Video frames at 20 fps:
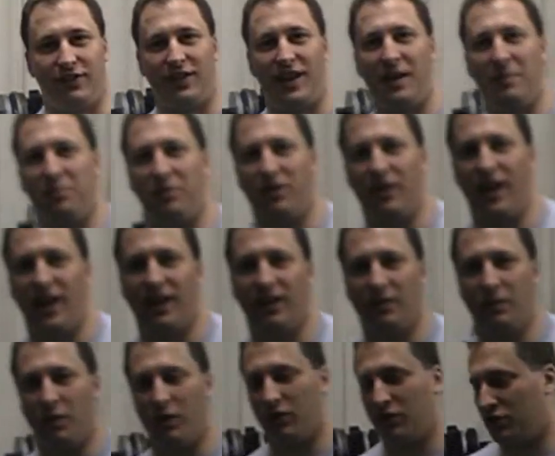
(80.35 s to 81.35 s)
the same
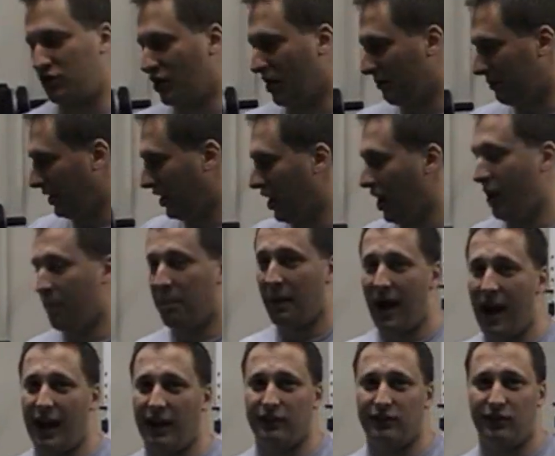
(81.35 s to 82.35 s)
thing with jumping
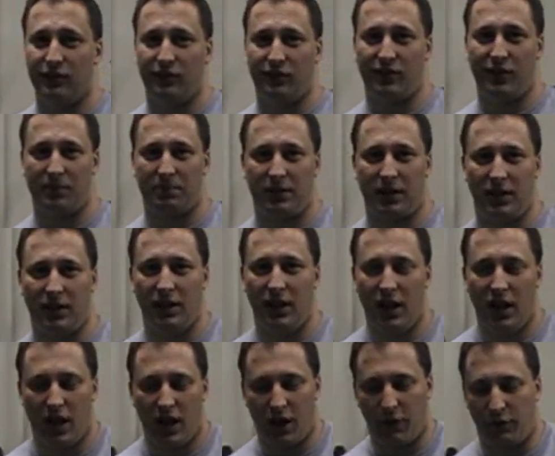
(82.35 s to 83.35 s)
up onto something.
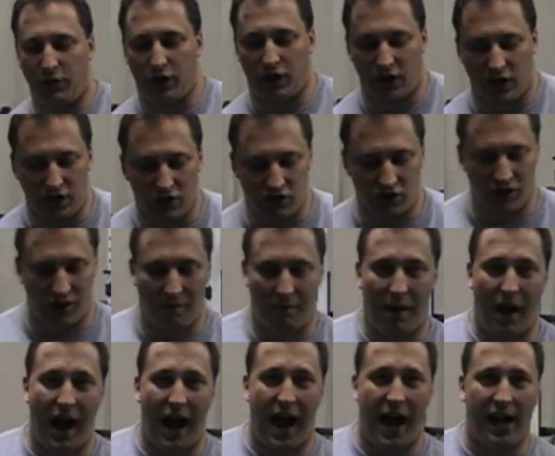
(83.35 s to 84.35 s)
If you're going to
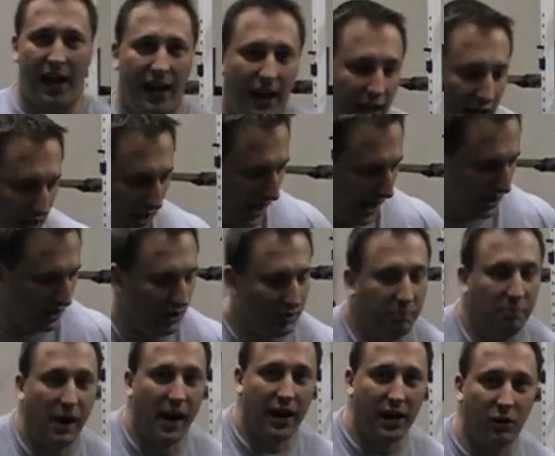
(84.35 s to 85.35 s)
jump high and
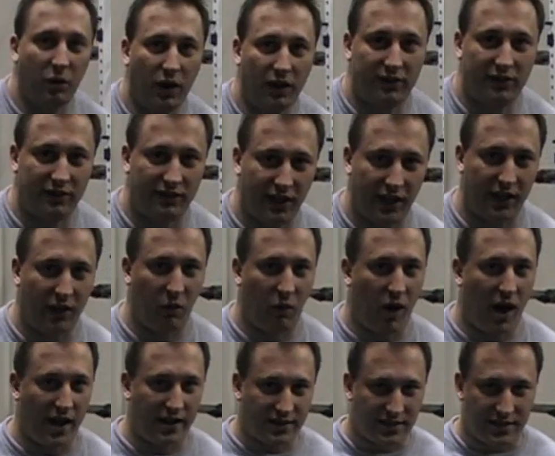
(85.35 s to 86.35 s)
your body wants to take
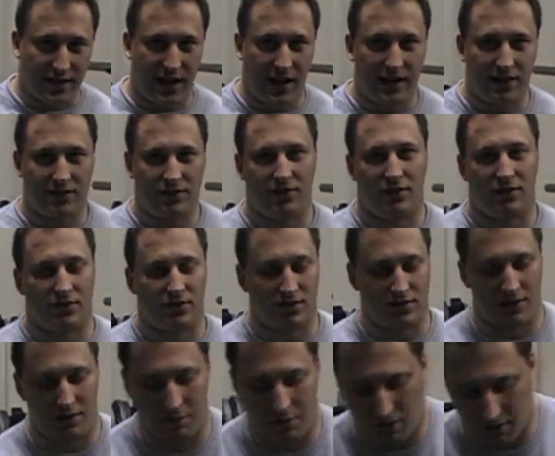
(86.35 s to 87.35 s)
a wide stance, you're
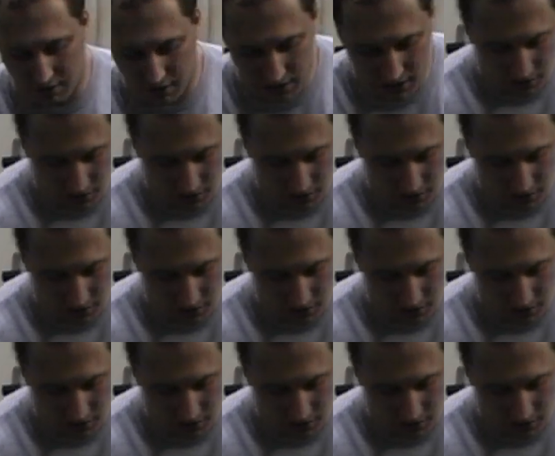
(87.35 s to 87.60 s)
sumo.